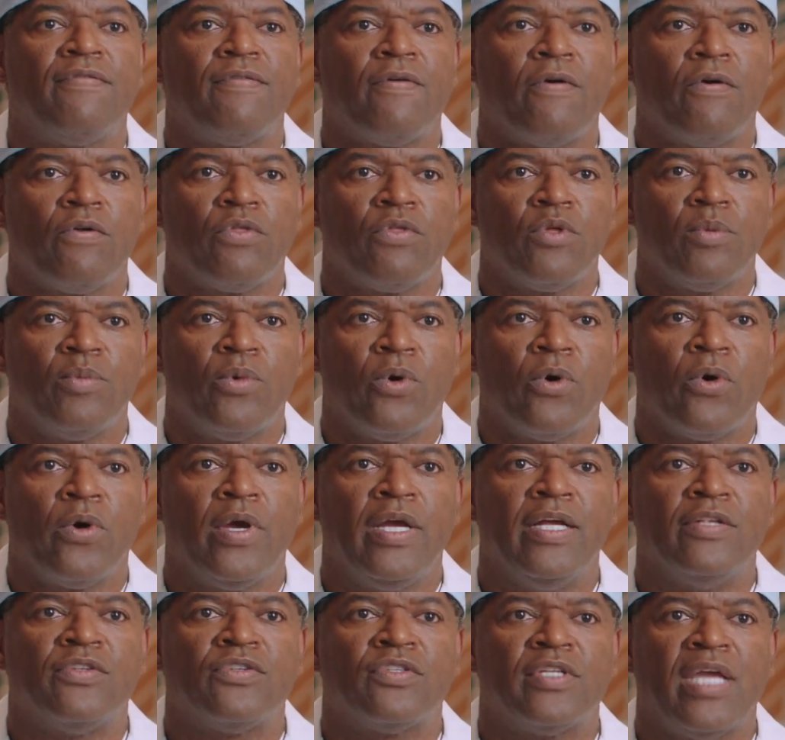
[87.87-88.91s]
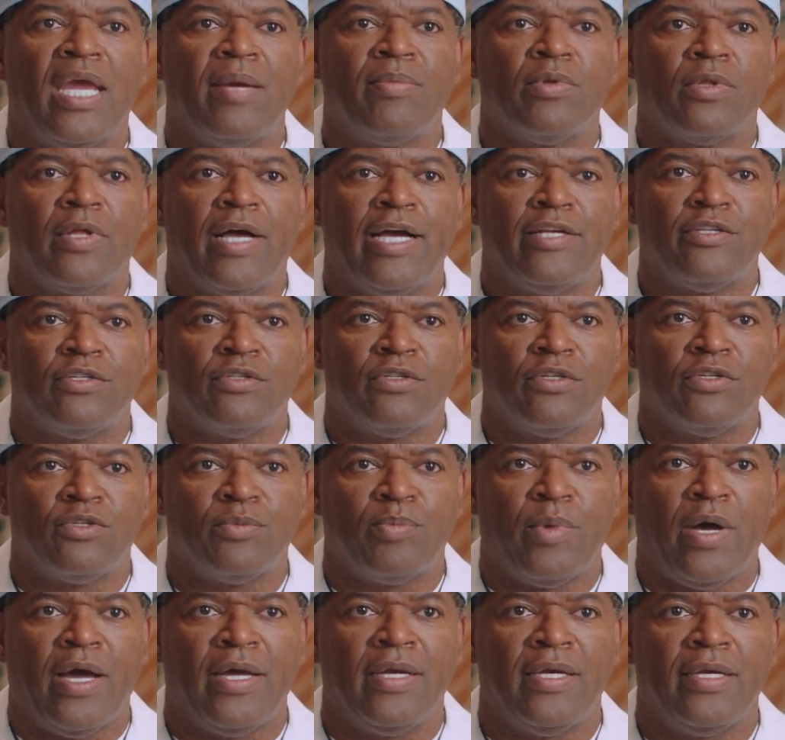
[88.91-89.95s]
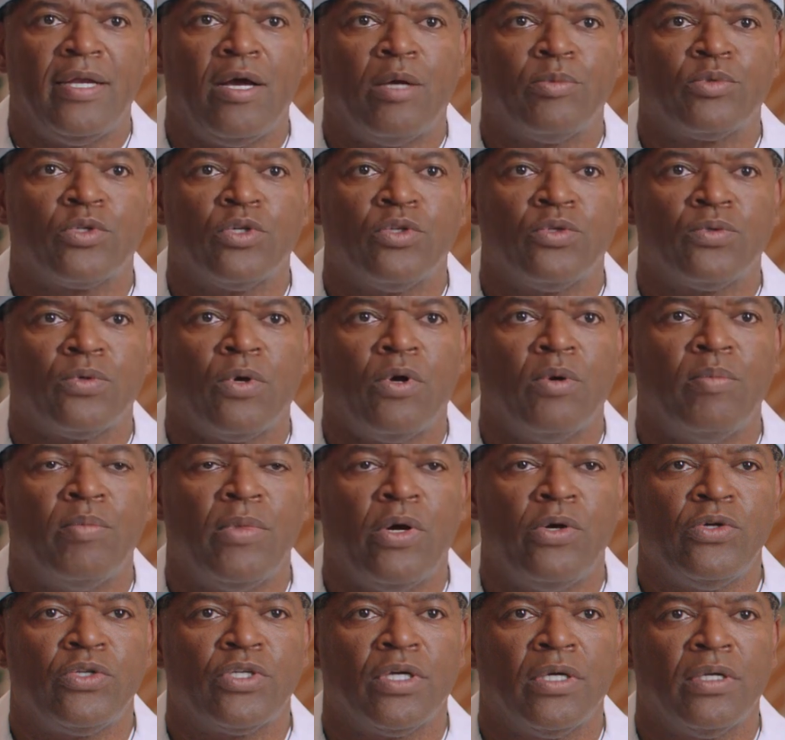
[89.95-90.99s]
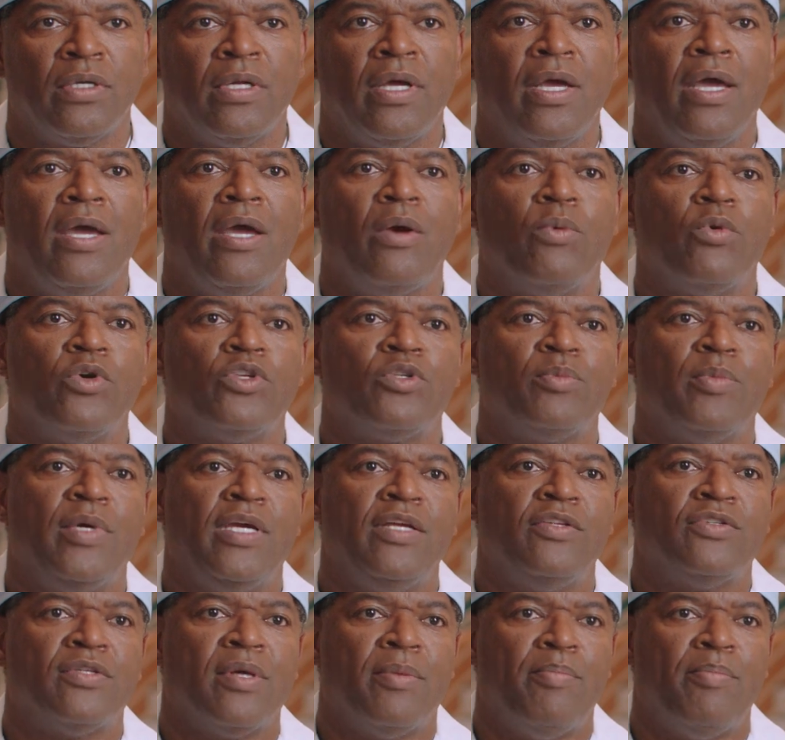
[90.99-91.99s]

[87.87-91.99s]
Furthermore, it stabilizes the spine and helps control motion, which means